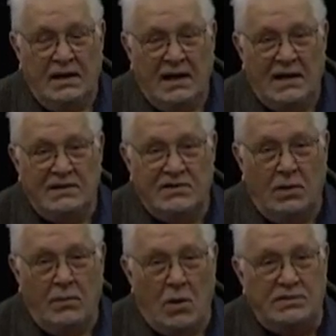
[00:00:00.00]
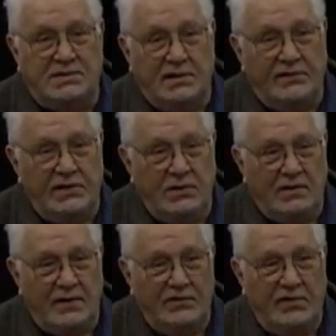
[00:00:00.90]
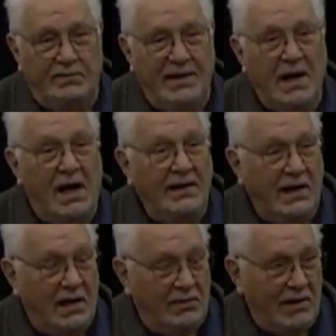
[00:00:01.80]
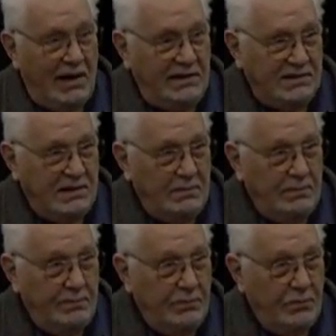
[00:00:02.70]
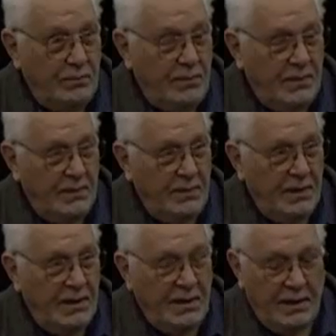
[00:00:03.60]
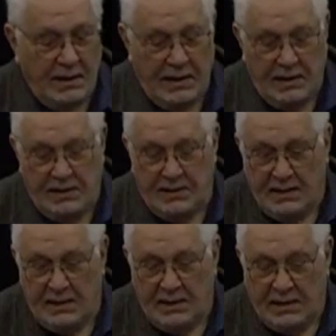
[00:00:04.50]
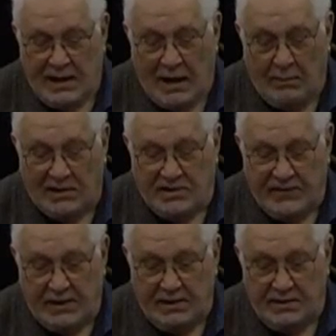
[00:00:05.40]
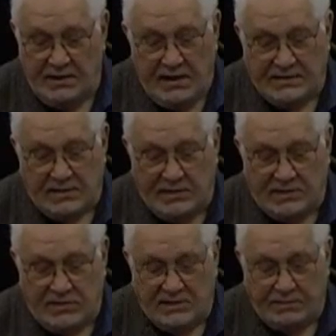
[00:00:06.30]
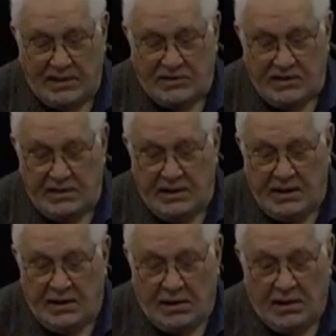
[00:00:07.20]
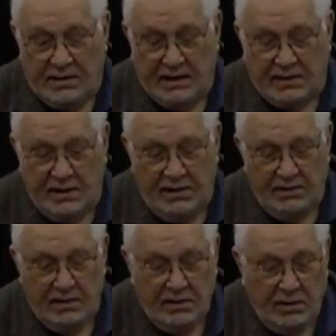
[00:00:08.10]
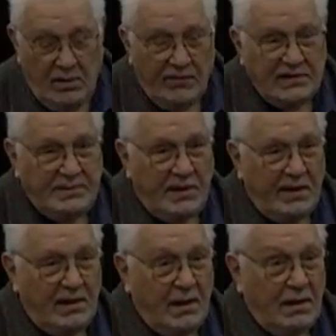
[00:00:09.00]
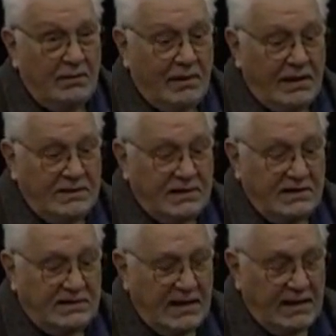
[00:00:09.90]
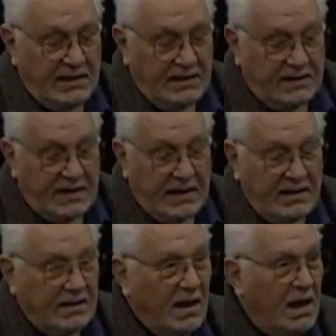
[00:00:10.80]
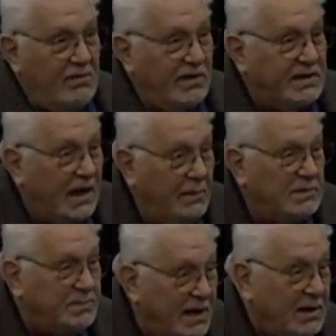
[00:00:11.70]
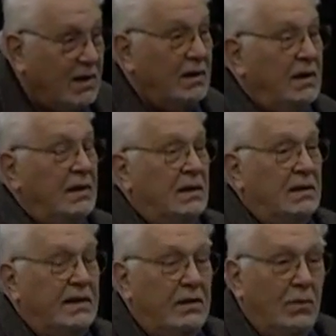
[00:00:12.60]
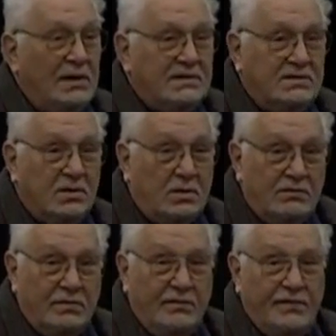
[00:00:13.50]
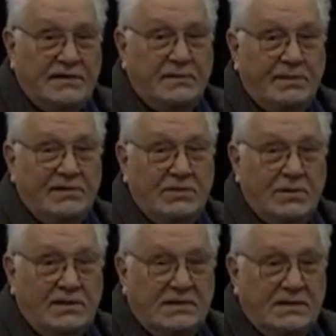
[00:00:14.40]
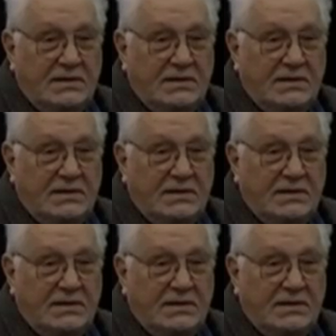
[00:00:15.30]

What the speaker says: And so most of the universe is beyond our horizon. And how much of it? Estimates are that the universe beyond our horizon is 10 to the 100 times bigger than what's visible to us.